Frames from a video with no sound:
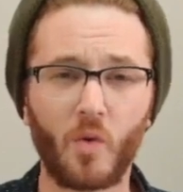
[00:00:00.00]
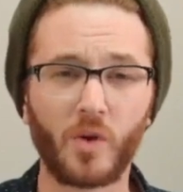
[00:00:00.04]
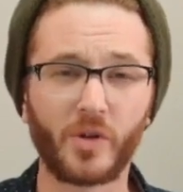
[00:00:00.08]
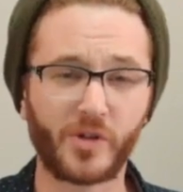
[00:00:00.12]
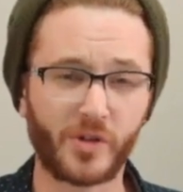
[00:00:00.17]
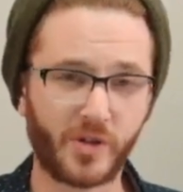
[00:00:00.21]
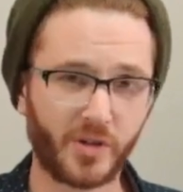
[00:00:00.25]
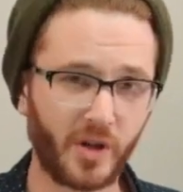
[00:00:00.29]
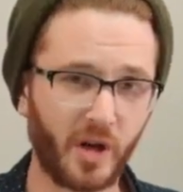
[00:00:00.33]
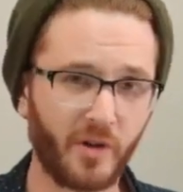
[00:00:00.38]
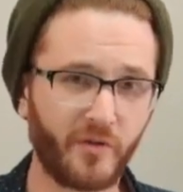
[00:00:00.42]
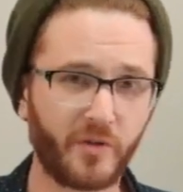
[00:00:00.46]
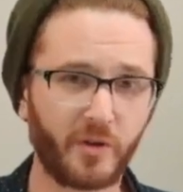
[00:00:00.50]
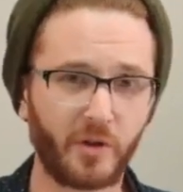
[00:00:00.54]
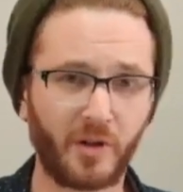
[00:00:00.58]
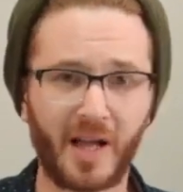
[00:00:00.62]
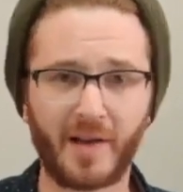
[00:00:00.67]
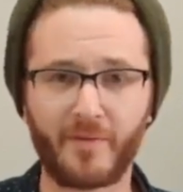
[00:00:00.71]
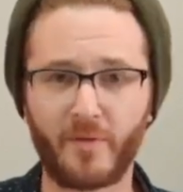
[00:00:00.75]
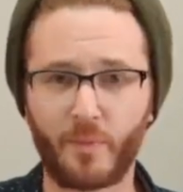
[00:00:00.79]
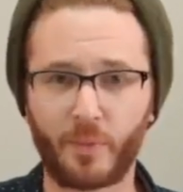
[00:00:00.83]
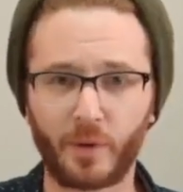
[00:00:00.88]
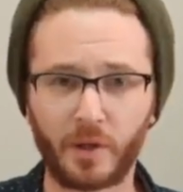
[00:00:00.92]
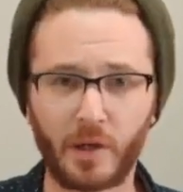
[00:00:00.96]
will suffer. You'll
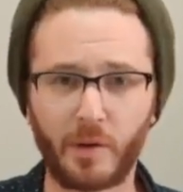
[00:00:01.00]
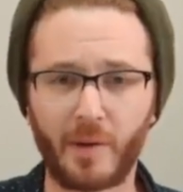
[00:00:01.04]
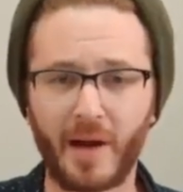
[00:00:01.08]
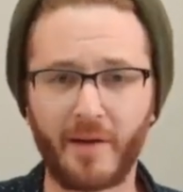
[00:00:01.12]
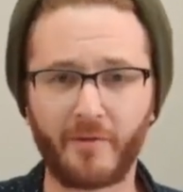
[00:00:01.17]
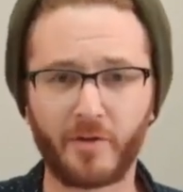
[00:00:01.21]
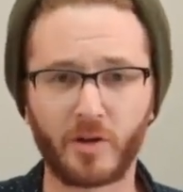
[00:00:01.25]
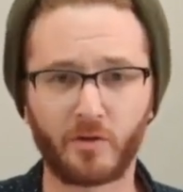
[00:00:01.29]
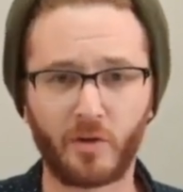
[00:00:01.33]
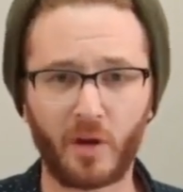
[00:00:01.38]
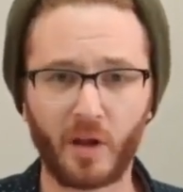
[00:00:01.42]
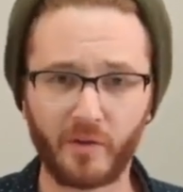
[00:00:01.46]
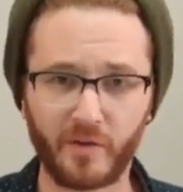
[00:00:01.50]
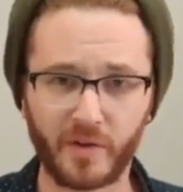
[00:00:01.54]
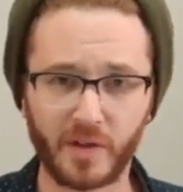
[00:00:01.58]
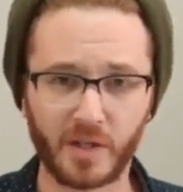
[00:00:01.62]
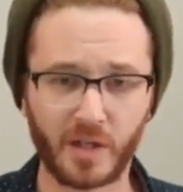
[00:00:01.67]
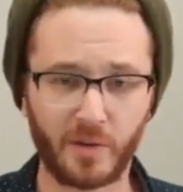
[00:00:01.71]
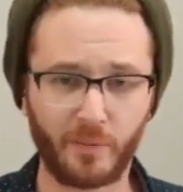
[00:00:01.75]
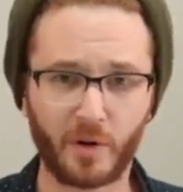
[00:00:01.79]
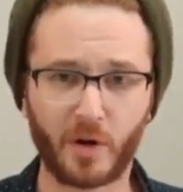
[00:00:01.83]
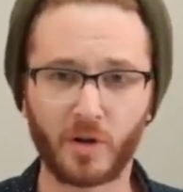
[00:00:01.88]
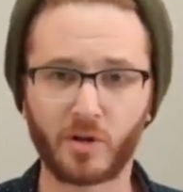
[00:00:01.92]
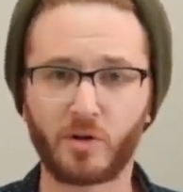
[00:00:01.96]
have a below average
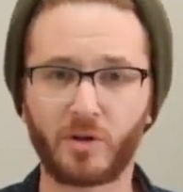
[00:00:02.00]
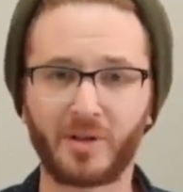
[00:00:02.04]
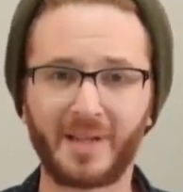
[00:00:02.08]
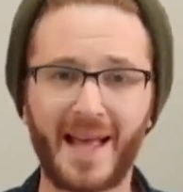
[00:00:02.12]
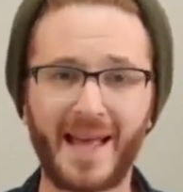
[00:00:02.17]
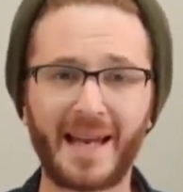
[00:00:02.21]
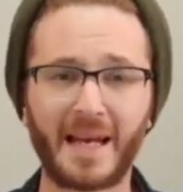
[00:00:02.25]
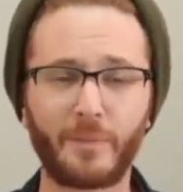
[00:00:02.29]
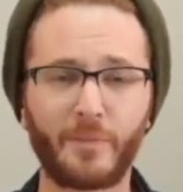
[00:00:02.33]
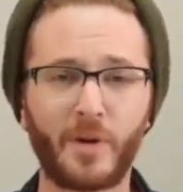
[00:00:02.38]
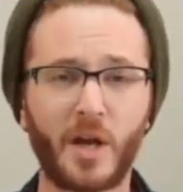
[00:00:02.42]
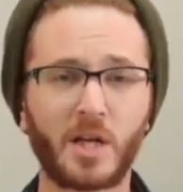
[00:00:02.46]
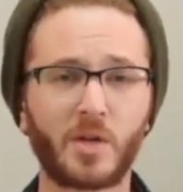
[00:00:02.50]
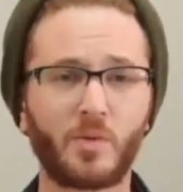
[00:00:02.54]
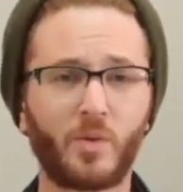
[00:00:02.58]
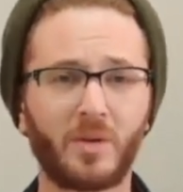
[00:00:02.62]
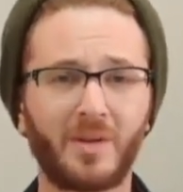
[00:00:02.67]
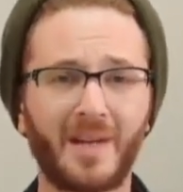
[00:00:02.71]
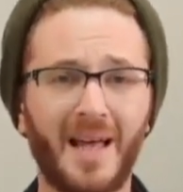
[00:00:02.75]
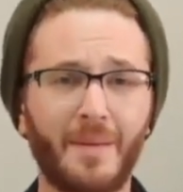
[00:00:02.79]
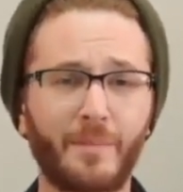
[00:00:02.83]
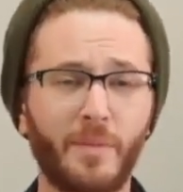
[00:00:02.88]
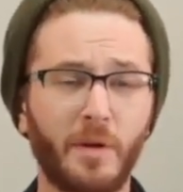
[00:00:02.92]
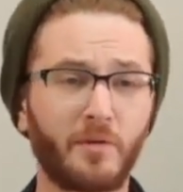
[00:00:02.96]
relevancy because your landing page will
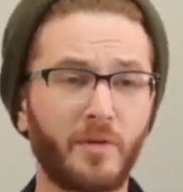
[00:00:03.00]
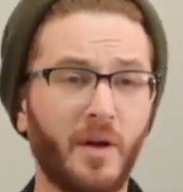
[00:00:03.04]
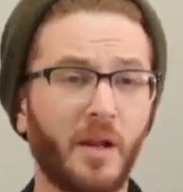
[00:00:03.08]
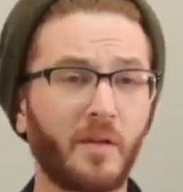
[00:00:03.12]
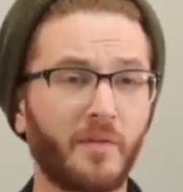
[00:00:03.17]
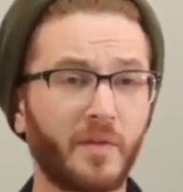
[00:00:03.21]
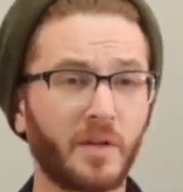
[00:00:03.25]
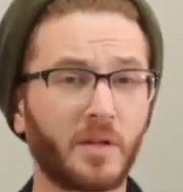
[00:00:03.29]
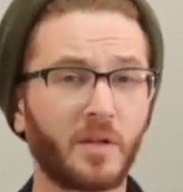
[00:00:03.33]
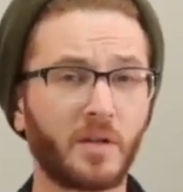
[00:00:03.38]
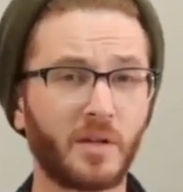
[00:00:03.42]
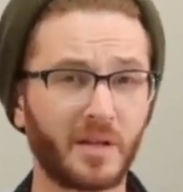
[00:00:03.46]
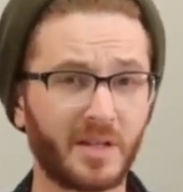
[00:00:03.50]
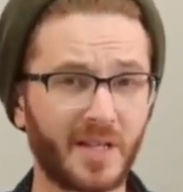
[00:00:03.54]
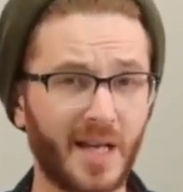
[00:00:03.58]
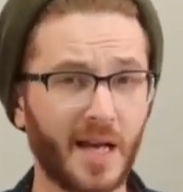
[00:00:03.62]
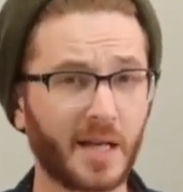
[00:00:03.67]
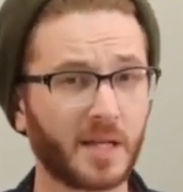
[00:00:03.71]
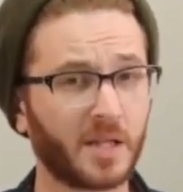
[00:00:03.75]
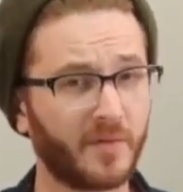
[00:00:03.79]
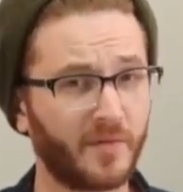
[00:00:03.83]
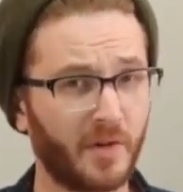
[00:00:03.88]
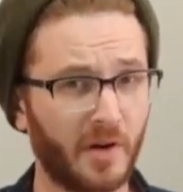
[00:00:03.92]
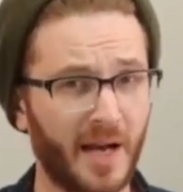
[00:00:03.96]
not be relevant to the
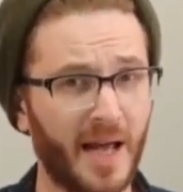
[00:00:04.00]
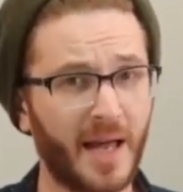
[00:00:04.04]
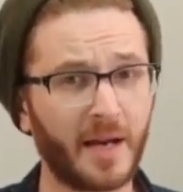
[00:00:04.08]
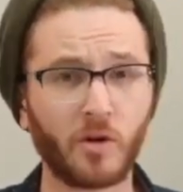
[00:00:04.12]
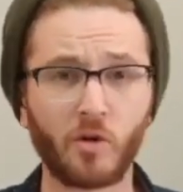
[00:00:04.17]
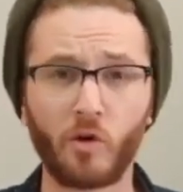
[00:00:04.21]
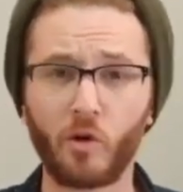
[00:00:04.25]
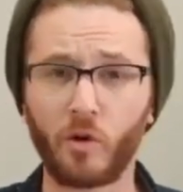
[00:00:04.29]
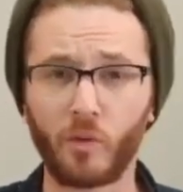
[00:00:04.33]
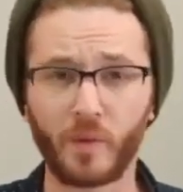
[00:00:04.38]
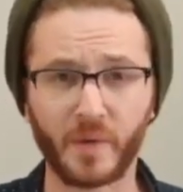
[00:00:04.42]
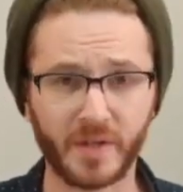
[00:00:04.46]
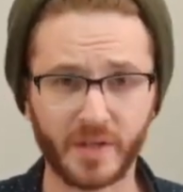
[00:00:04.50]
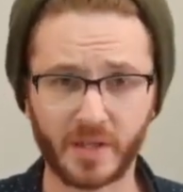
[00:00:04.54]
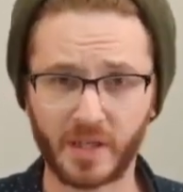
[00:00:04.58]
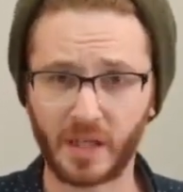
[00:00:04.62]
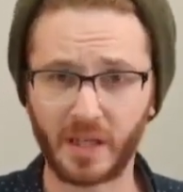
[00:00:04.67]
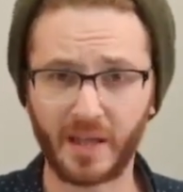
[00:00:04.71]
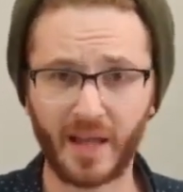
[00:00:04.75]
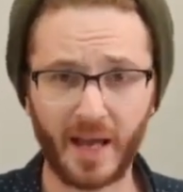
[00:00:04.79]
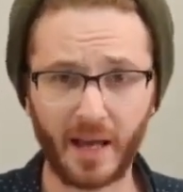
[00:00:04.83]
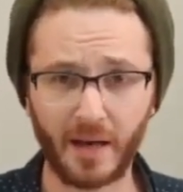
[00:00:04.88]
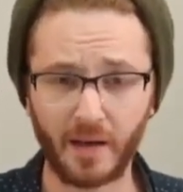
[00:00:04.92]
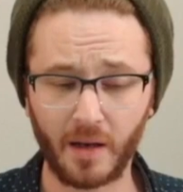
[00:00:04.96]
text of your ad. Google will
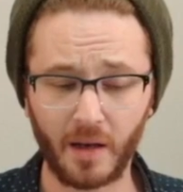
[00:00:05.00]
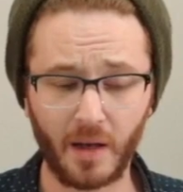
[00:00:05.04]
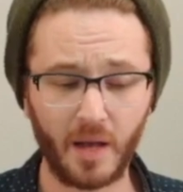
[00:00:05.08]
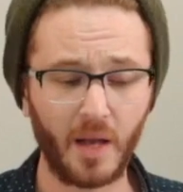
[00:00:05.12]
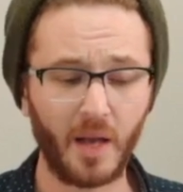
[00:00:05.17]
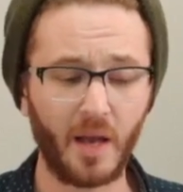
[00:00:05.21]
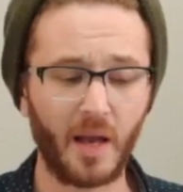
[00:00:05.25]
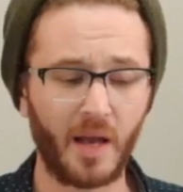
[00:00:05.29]
see that.